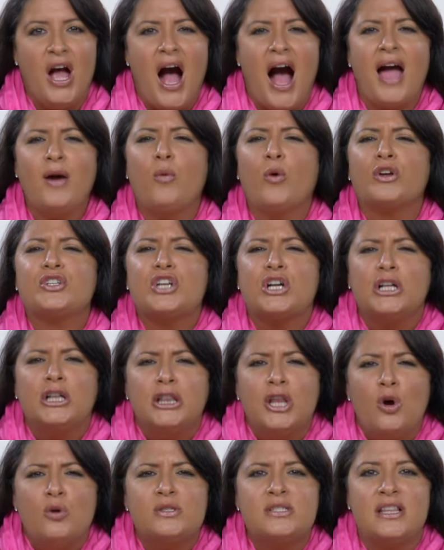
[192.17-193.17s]
I worked
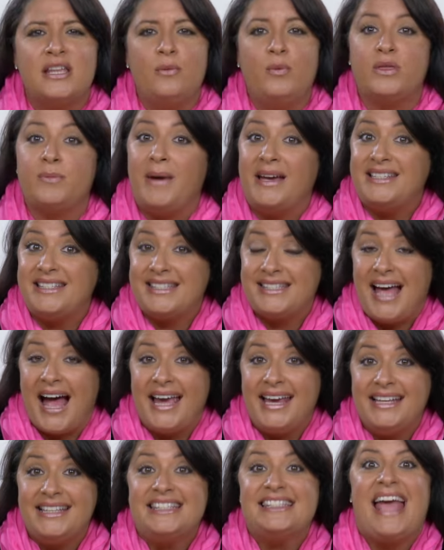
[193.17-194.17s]
closely with my
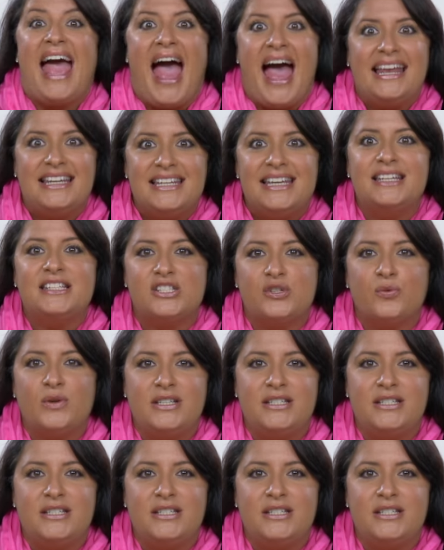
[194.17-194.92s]
science and history